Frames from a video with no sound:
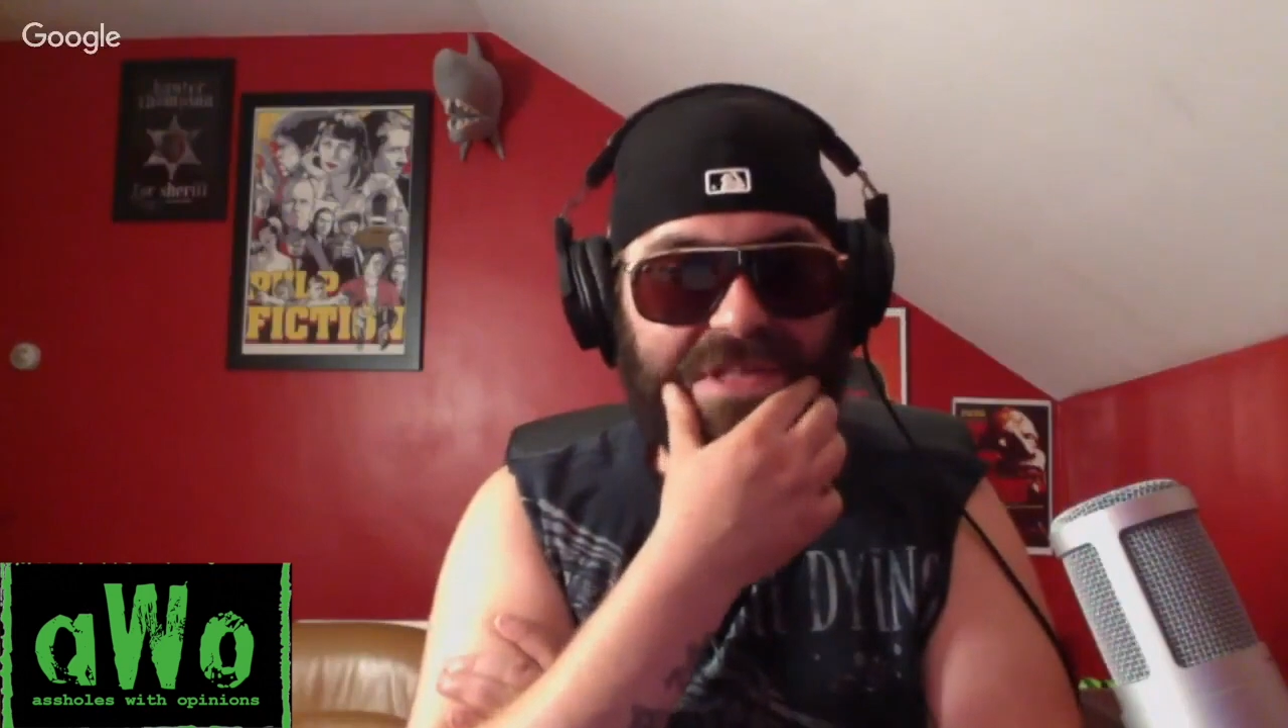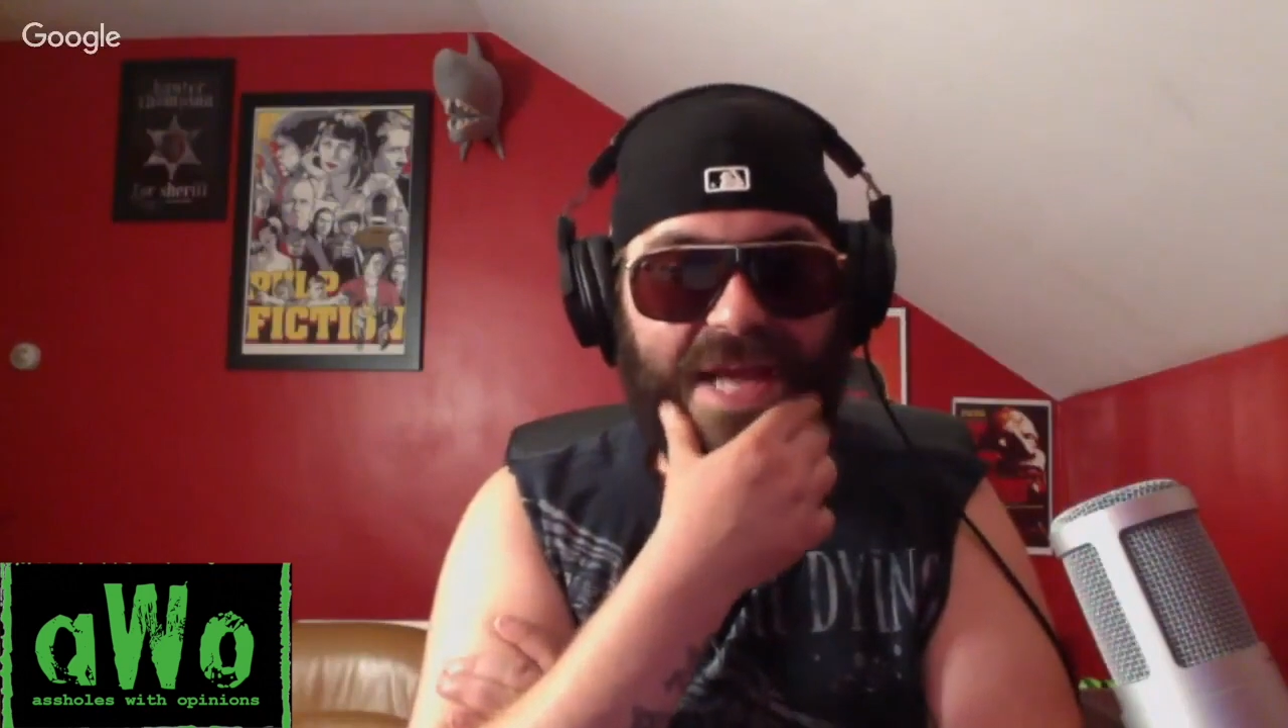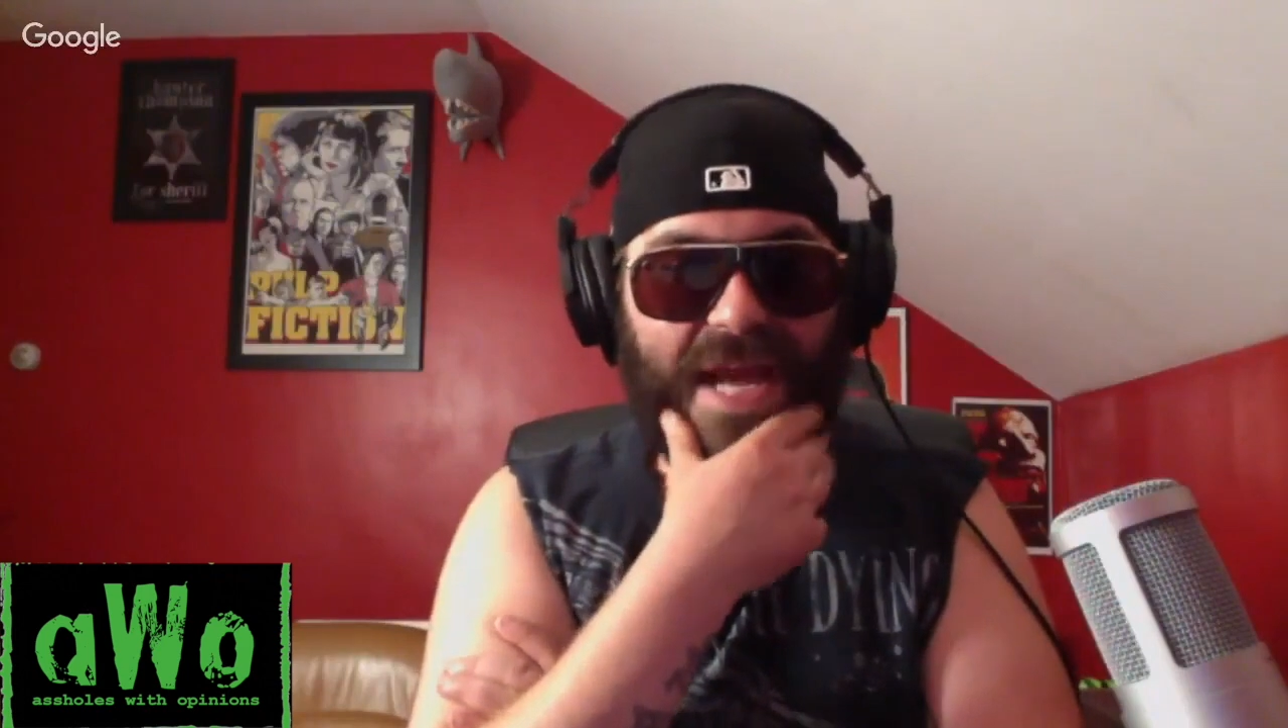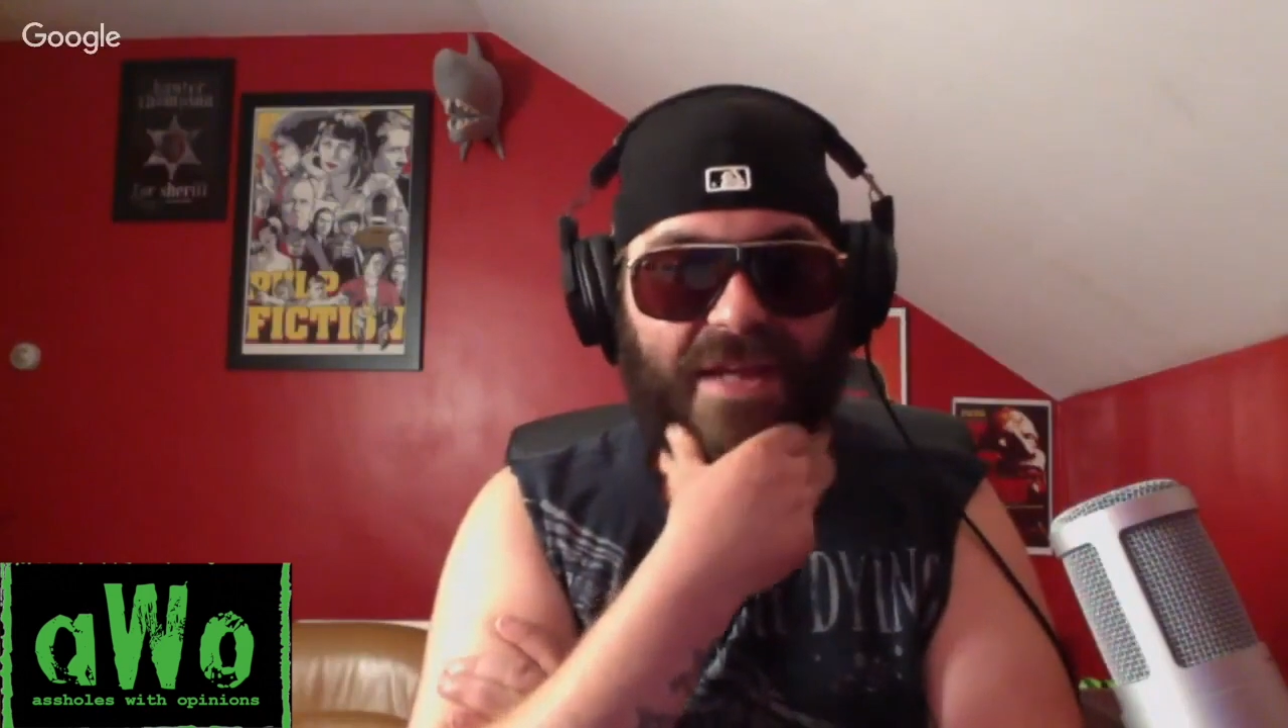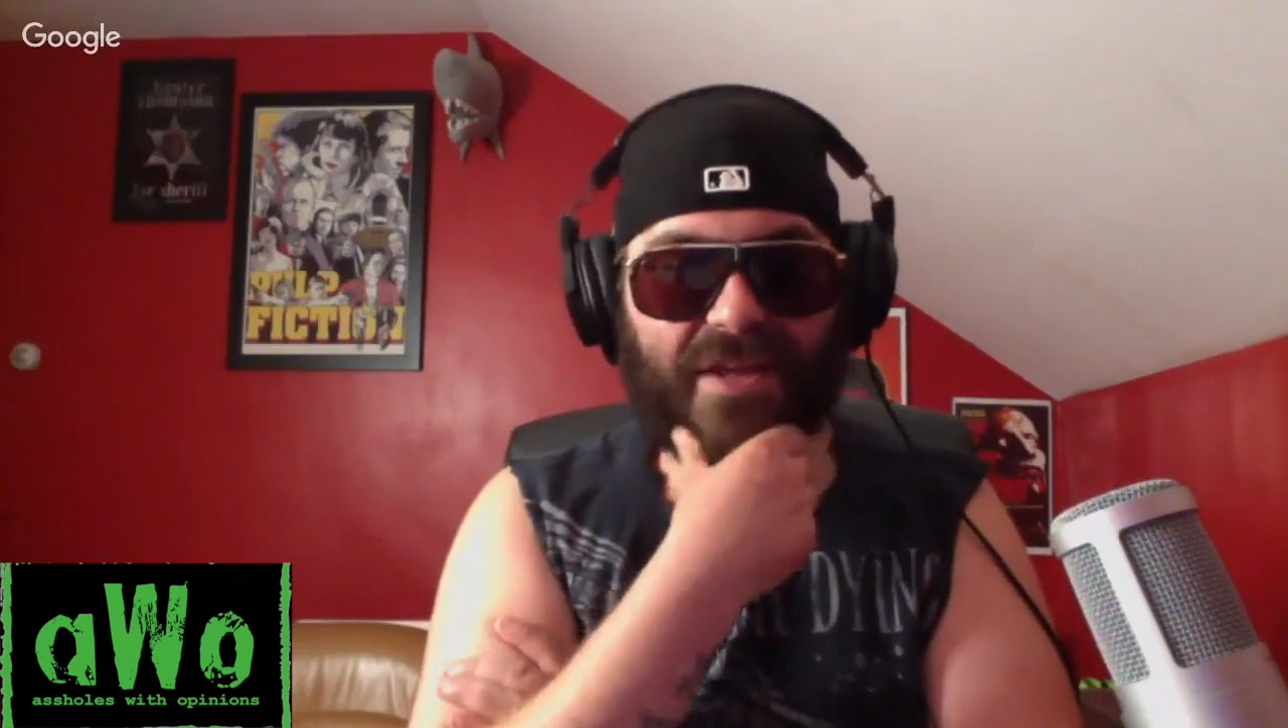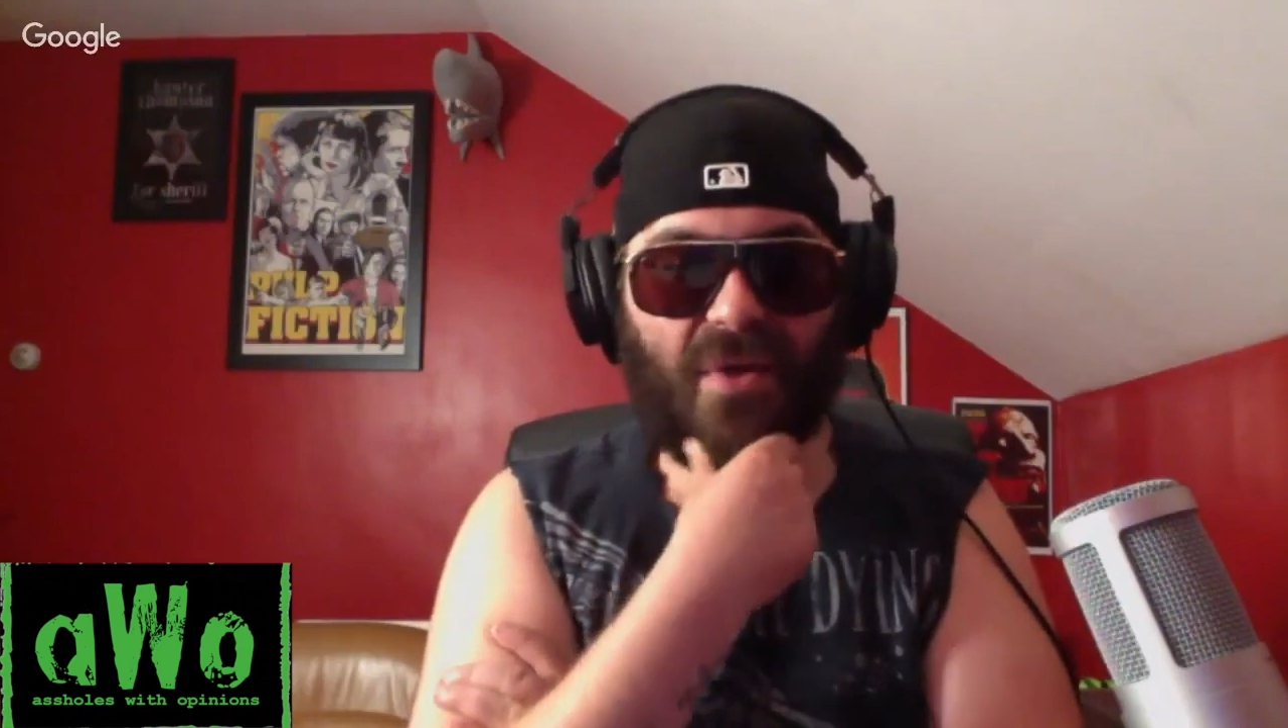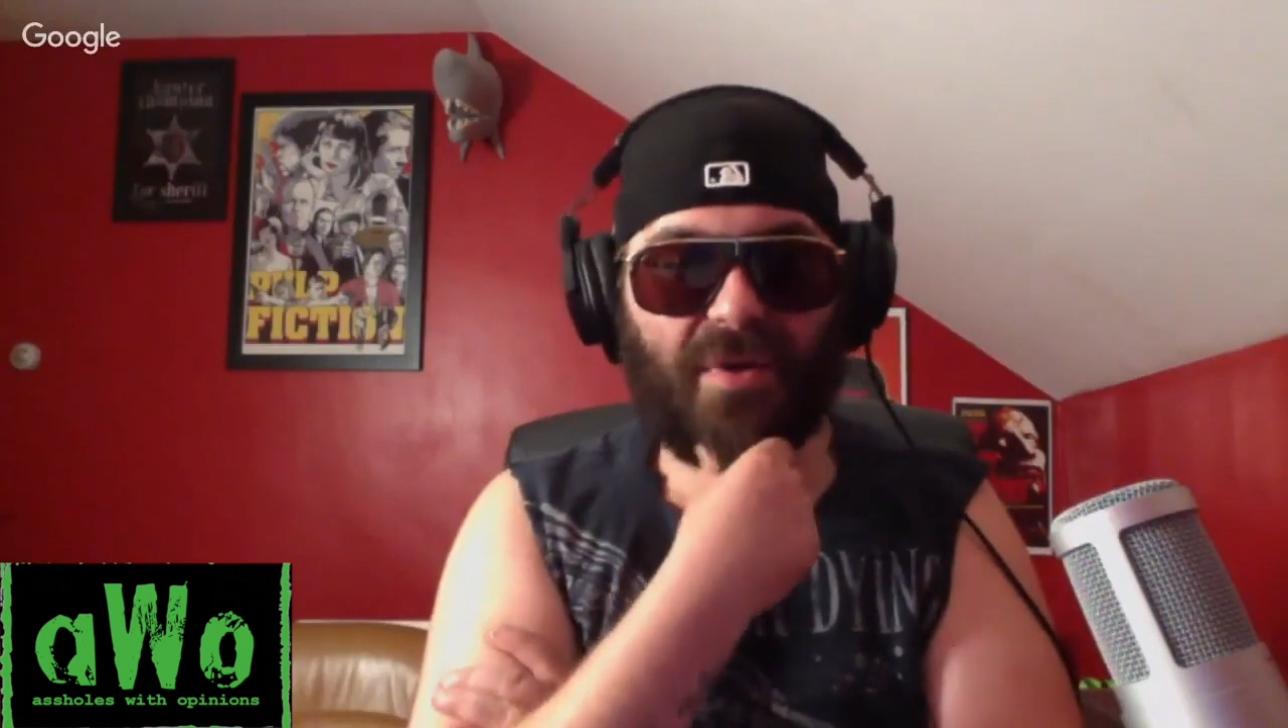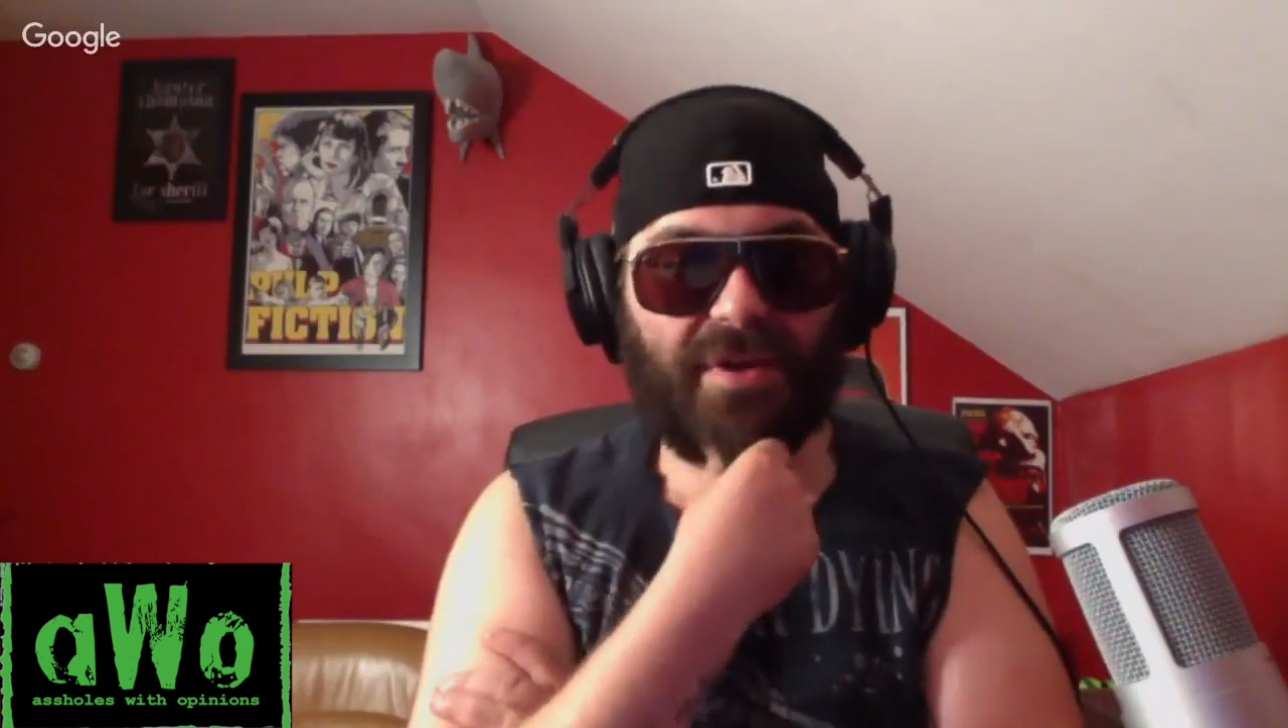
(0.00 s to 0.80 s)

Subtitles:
saying going